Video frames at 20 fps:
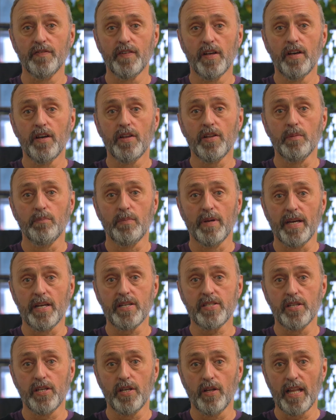of the
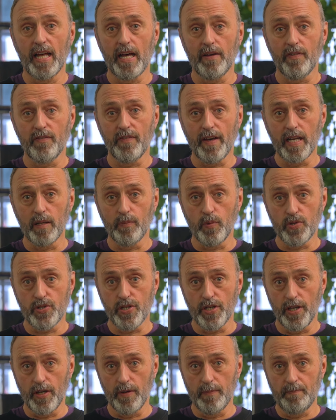mix that you'll have available
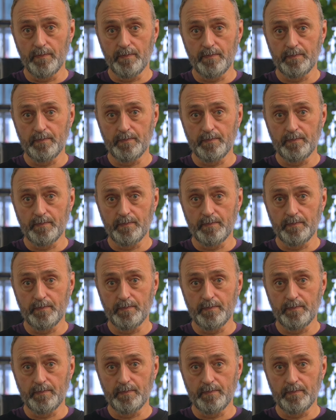to you.